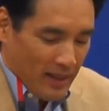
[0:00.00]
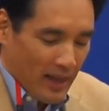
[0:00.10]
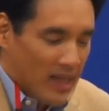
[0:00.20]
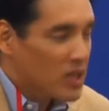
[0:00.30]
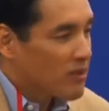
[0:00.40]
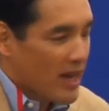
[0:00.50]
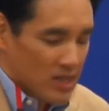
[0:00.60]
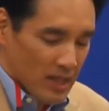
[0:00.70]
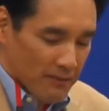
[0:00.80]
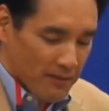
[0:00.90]
He has
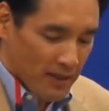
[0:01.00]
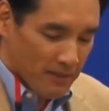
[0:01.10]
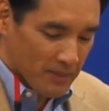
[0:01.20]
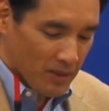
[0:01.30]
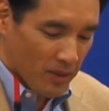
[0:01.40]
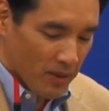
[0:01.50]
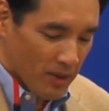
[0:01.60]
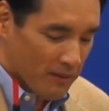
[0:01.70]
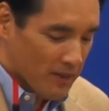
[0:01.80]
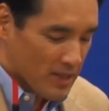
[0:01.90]
graduated from Tokyo
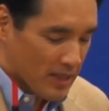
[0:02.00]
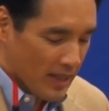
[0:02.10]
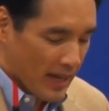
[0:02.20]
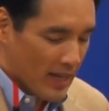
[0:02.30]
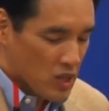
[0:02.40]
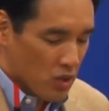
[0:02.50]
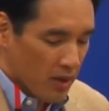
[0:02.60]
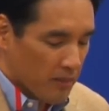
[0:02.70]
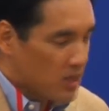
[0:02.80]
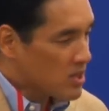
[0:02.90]
University and
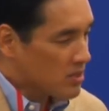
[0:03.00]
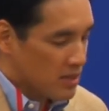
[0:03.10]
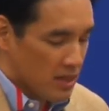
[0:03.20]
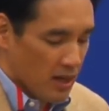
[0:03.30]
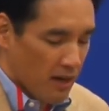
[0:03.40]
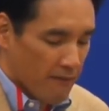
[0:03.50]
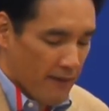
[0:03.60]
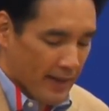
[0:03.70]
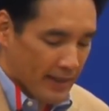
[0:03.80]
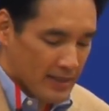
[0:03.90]
joined Ministry of
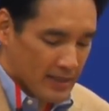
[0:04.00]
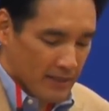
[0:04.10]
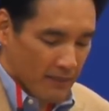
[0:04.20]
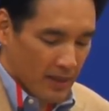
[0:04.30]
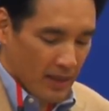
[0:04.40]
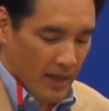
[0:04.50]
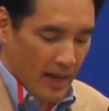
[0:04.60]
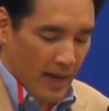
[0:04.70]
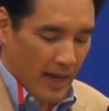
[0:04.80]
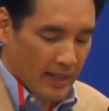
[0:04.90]
Finance,
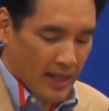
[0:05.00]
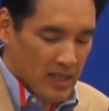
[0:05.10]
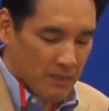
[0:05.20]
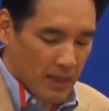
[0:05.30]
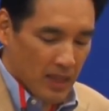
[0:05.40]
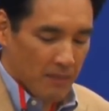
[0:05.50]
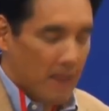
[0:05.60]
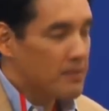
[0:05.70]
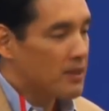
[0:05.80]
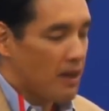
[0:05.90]
and he has been the
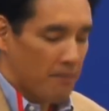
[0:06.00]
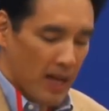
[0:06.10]
Member of